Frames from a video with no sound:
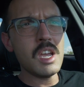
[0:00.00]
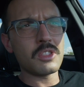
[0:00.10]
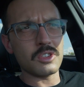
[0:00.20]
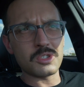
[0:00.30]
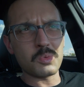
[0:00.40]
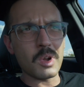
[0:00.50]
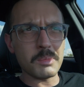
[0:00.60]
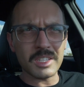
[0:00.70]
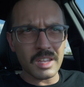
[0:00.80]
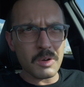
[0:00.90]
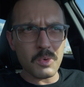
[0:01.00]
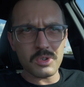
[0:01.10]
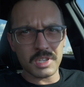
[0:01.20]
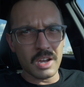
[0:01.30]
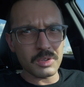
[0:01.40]
There's women that
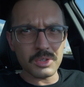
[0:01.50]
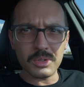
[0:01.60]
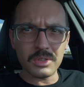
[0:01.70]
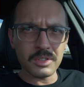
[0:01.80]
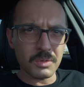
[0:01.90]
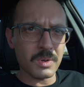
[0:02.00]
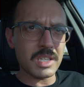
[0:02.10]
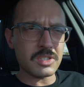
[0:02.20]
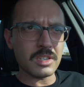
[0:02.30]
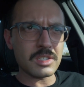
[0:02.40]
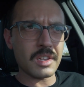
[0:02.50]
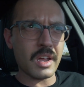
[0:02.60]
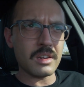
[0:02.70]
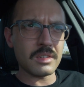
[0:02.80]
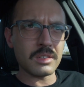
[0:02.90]
won't tell you the reasons
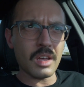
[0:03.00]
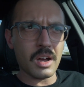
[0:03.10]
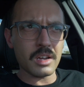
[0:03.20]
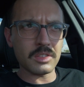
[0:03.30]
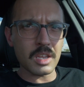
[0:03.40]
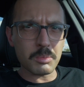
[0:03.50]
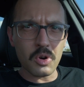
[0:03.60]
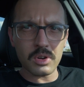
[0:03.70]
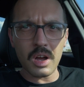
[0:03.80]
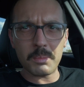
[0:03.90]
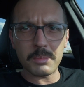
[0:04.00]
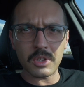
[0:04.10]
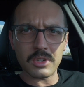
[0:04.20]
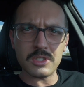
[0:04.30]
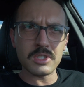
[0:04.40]
that they broke up,
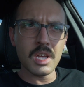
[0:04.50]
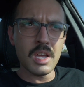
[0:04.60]
because